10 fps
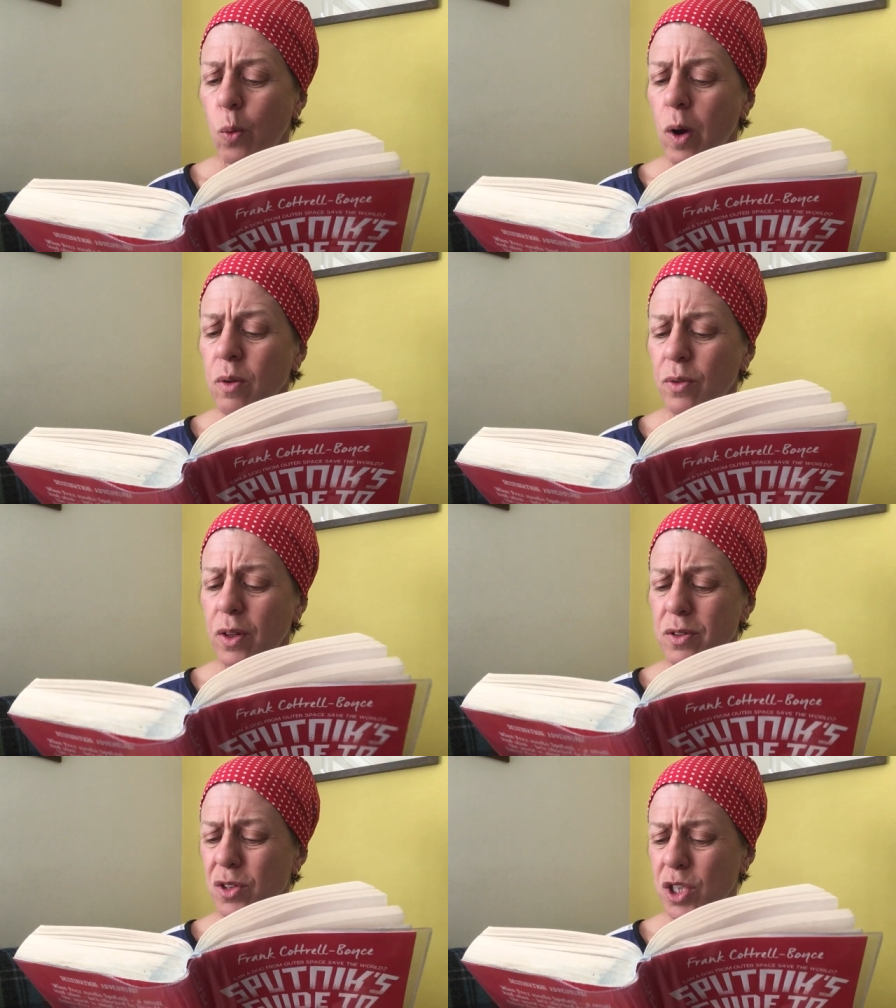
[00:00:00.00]
Won't
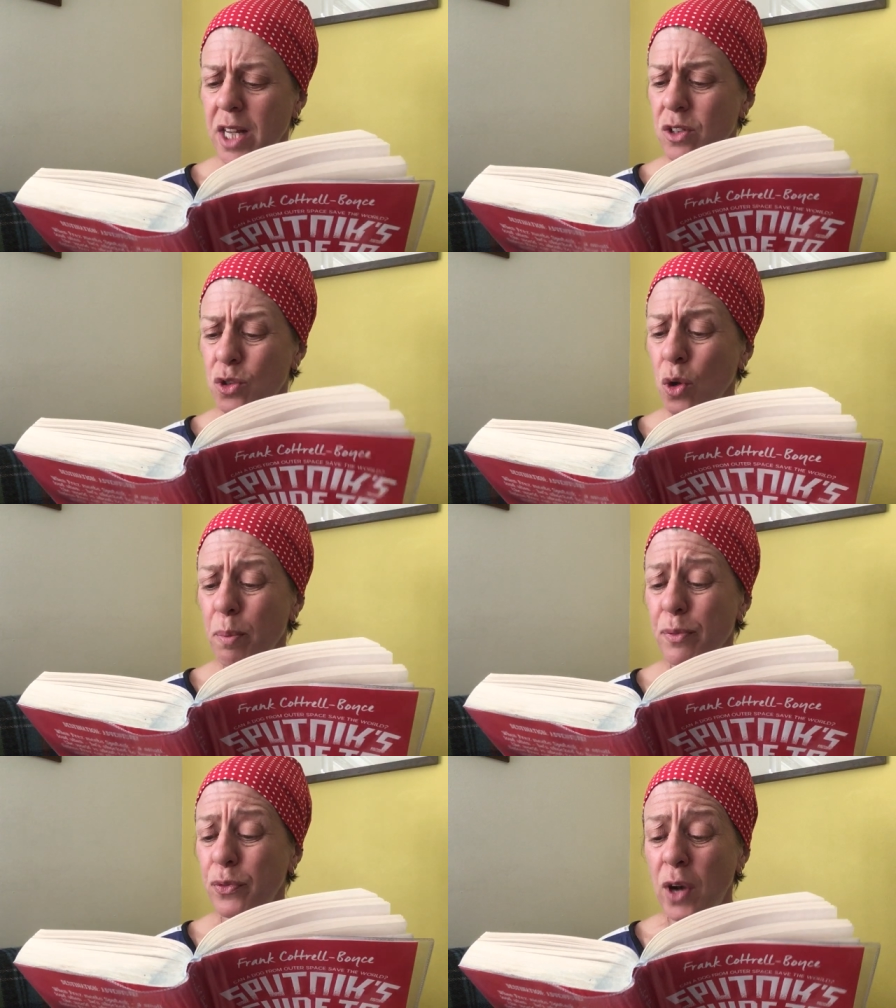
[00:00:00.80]
the shed
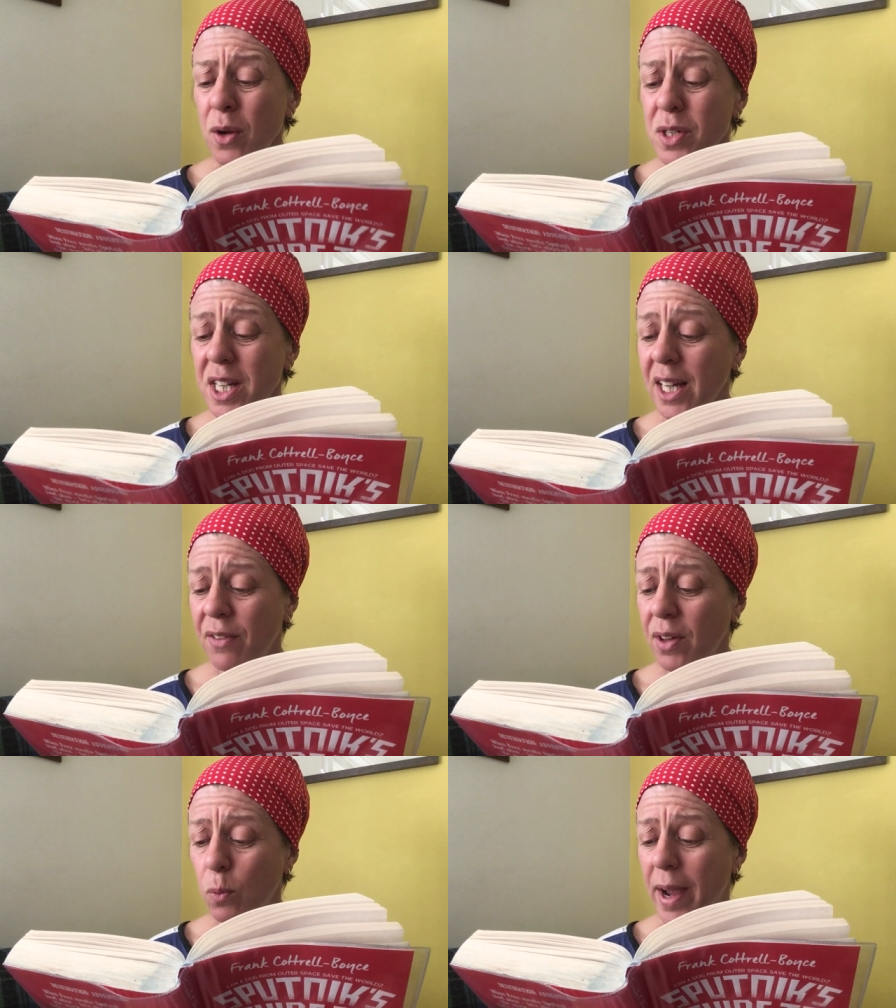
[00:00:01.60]
stop floating
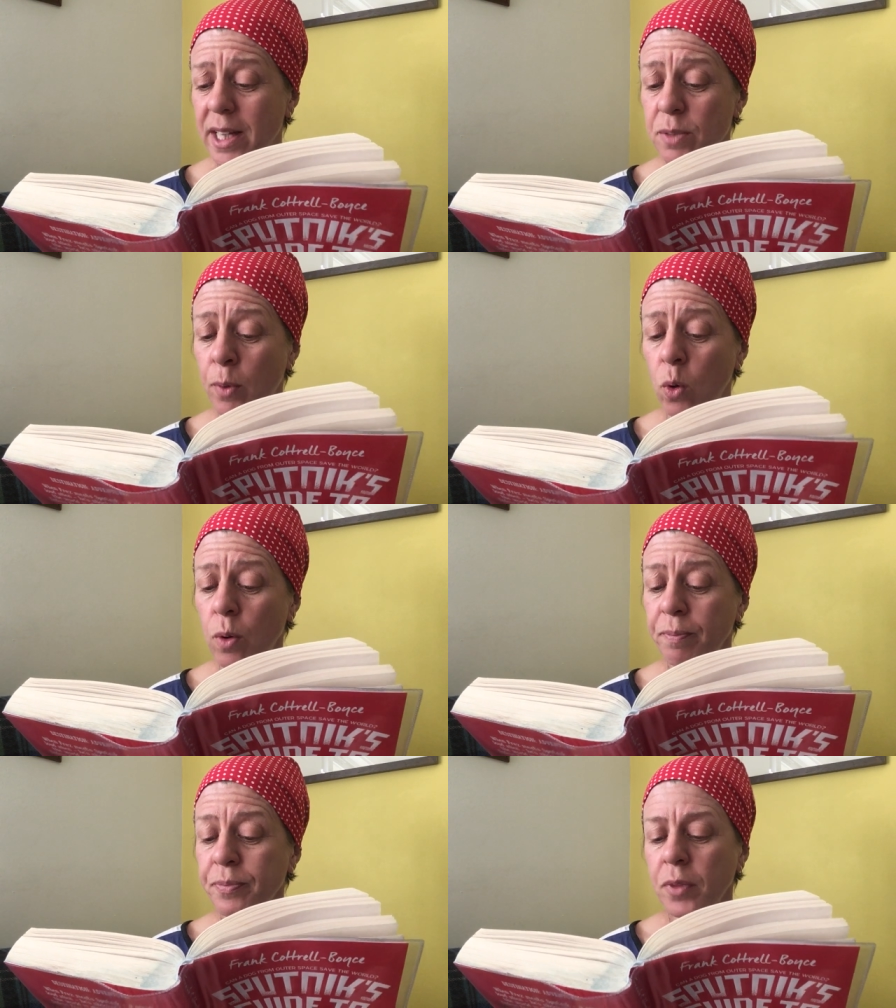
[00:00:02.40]
if it weighs
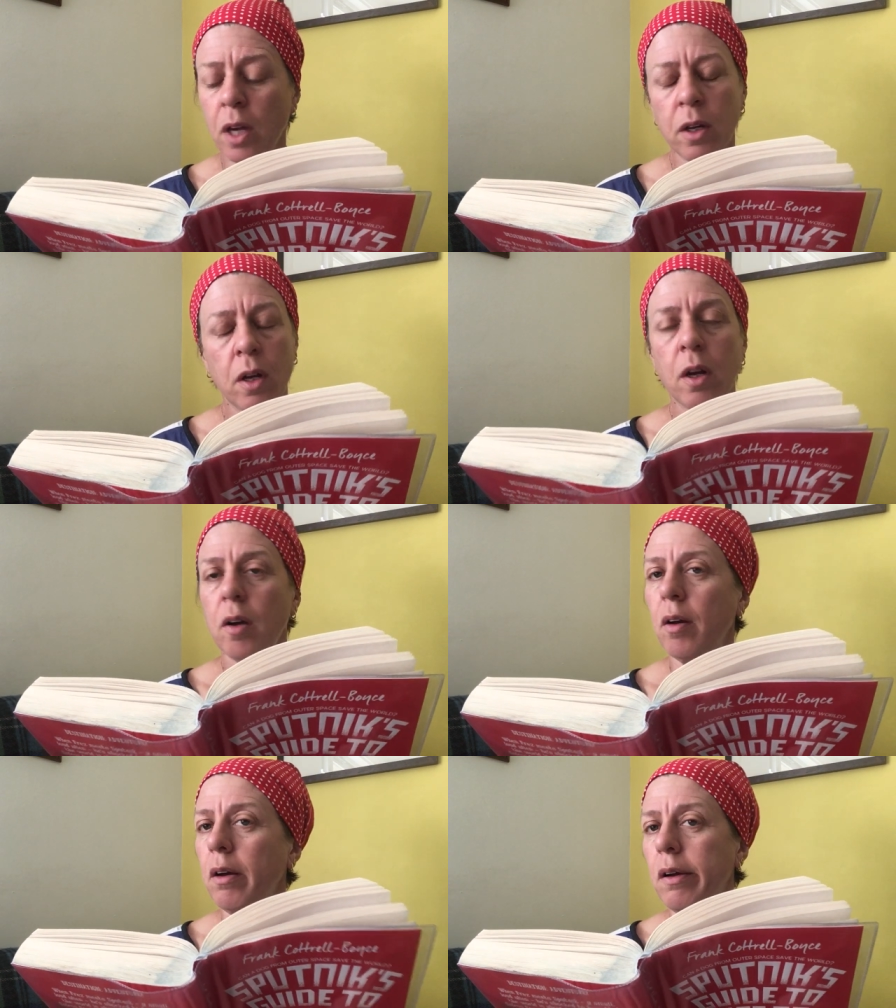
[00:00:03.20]
more?
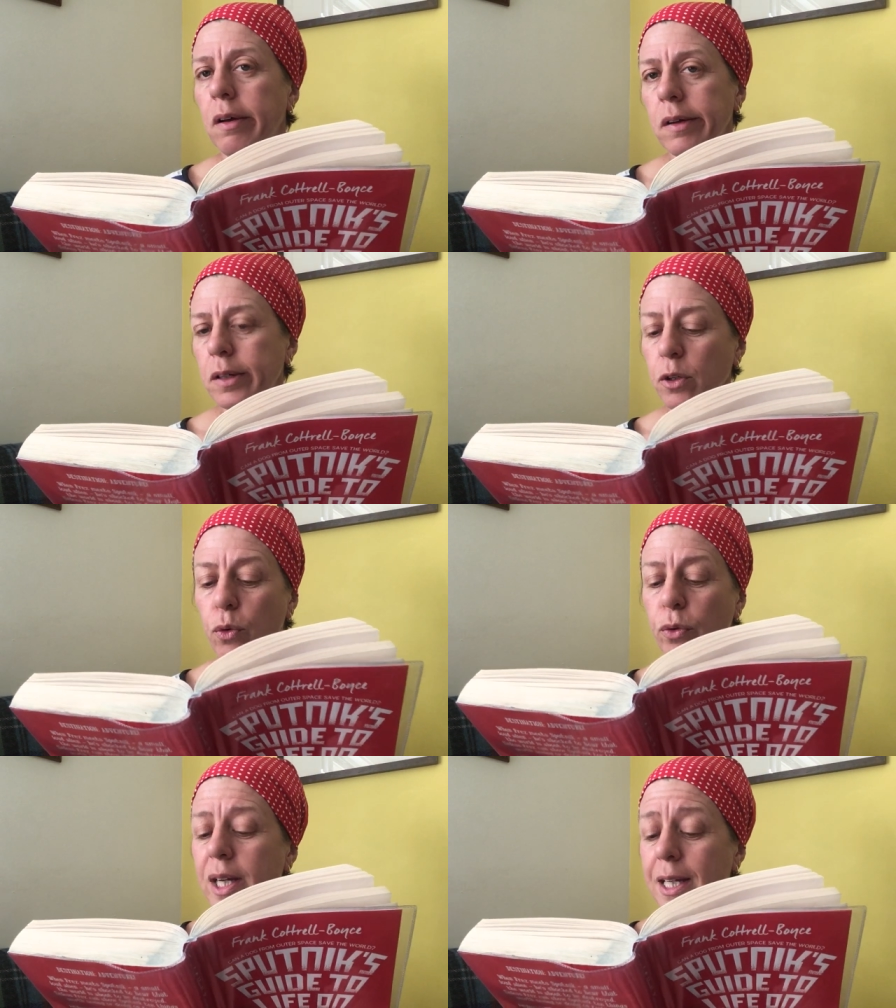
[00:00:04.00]
Ah, oh,
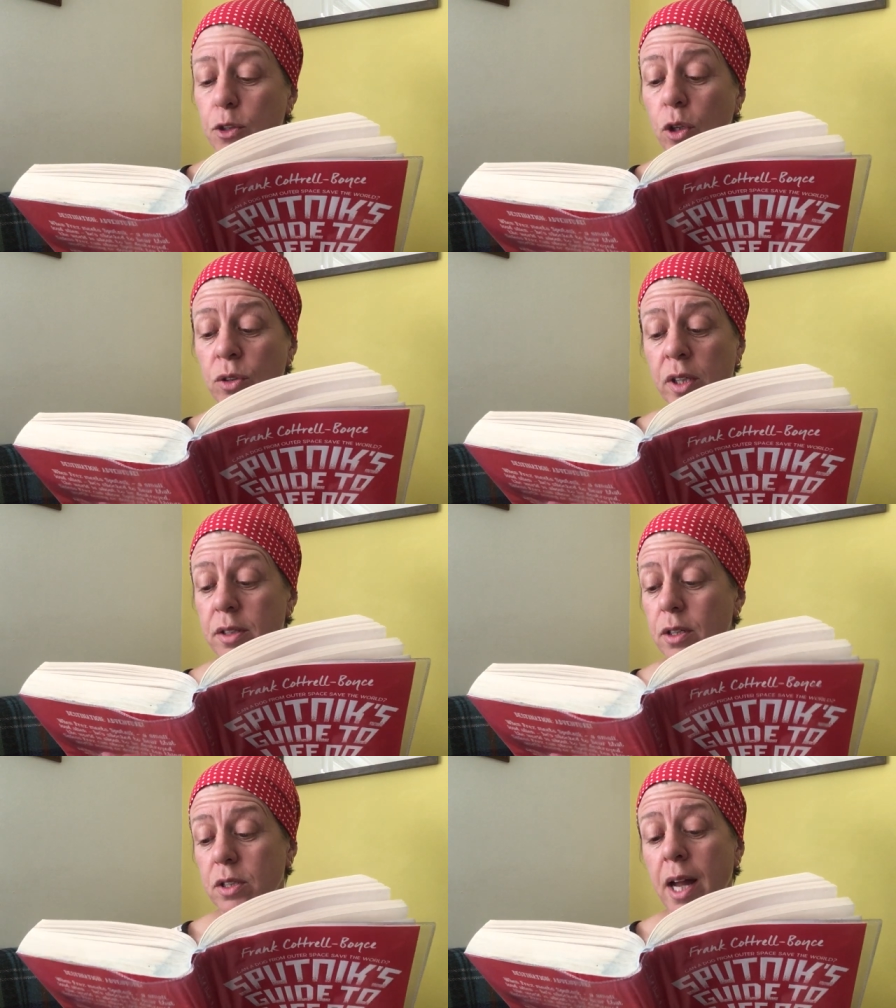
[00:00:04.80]
you really don't
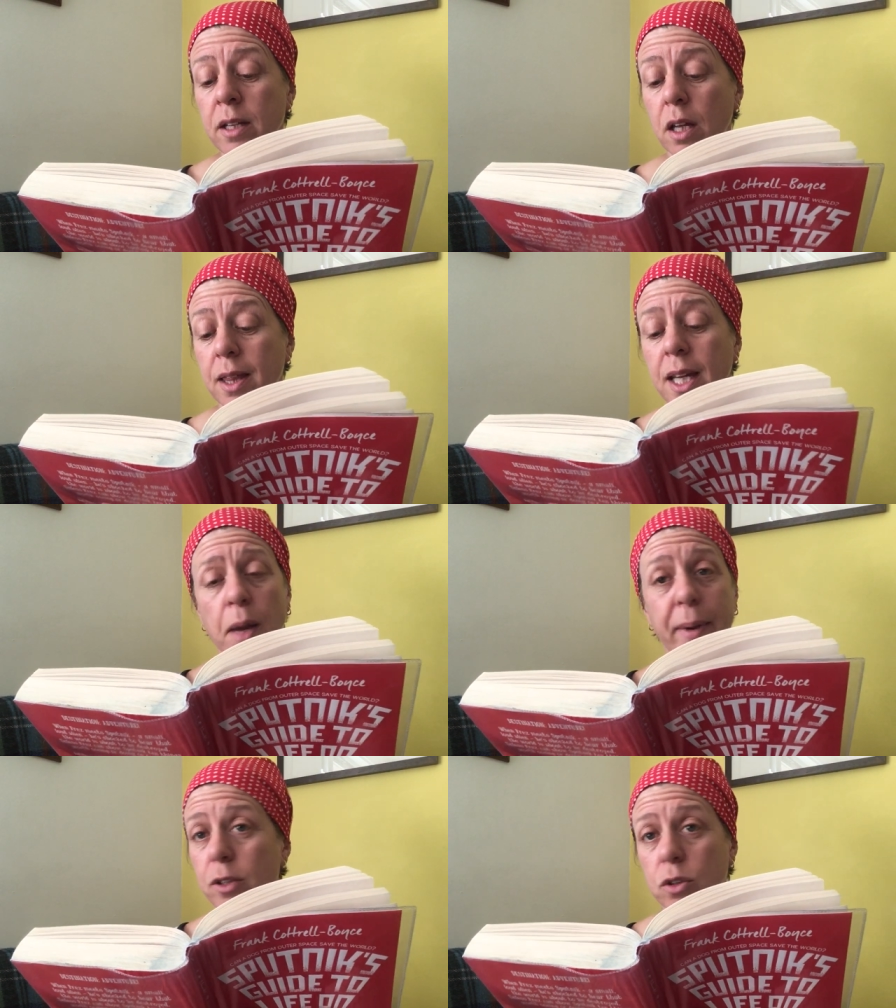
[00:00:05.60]
understand a
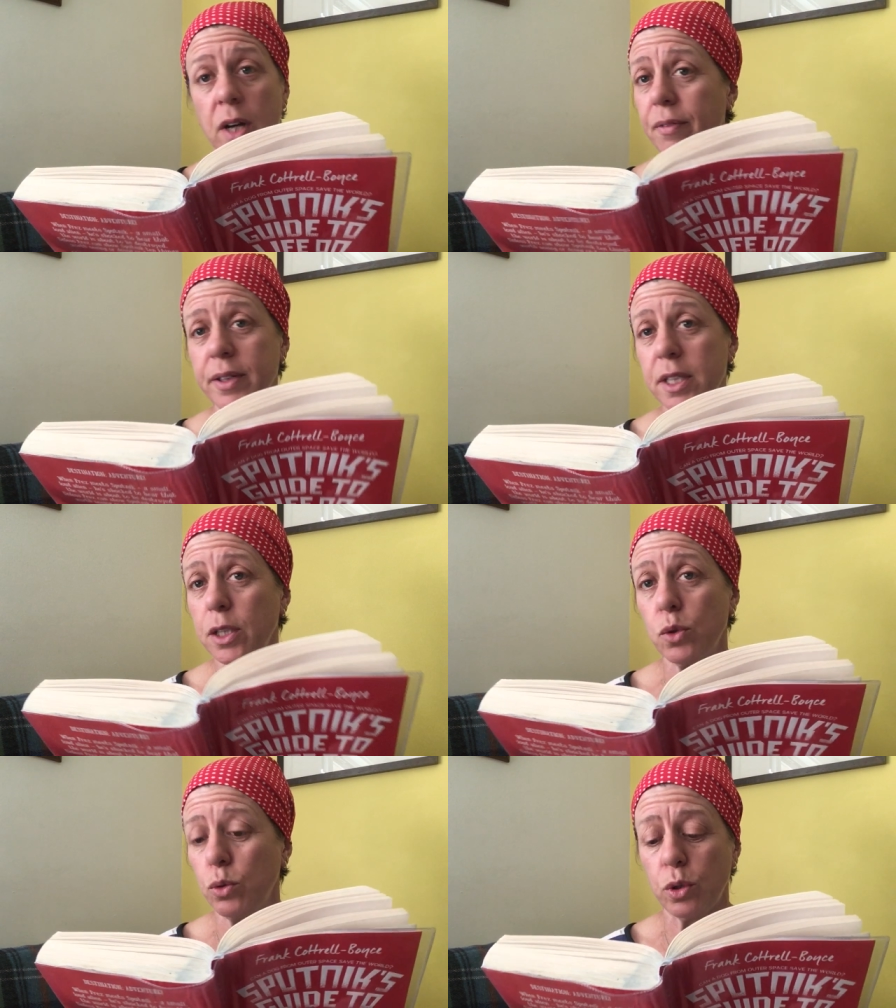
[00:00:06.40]
thing about
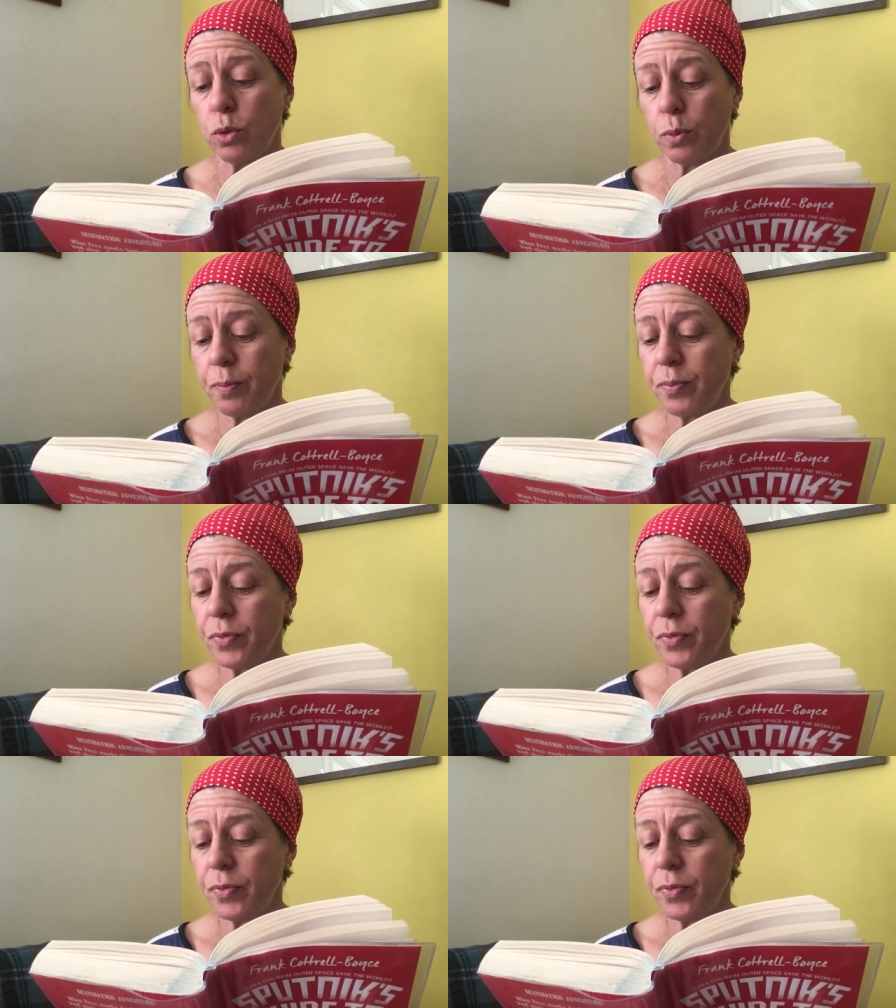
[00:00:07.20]
gravity, do you?